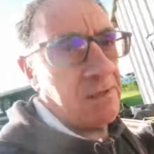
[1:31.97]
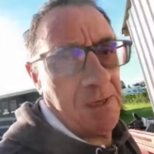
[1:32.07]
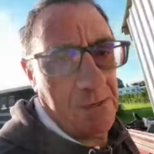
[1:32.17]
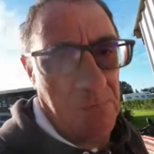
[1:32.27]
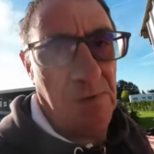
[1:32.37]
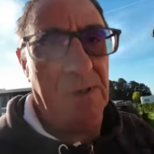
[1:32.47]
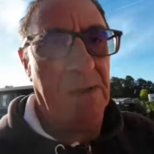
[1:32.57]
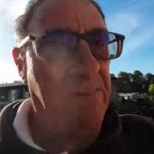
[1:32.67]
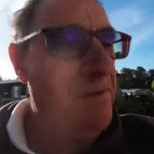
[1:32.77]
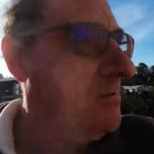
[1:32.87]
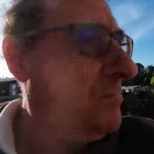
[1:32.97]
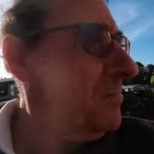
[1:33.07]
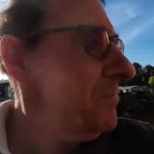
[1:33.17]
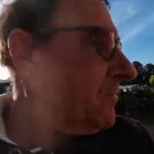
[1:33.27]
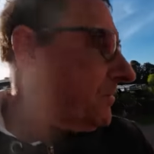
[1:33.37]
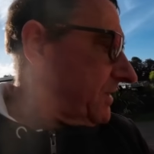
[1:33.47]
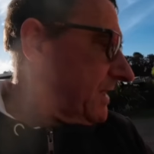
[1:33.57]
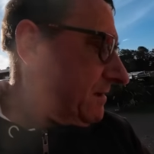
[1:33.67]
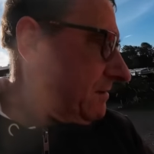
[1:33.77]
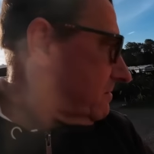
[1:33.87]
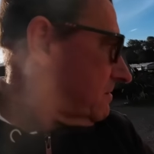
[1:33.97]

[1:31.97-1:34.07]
idea why that bin's been bought in.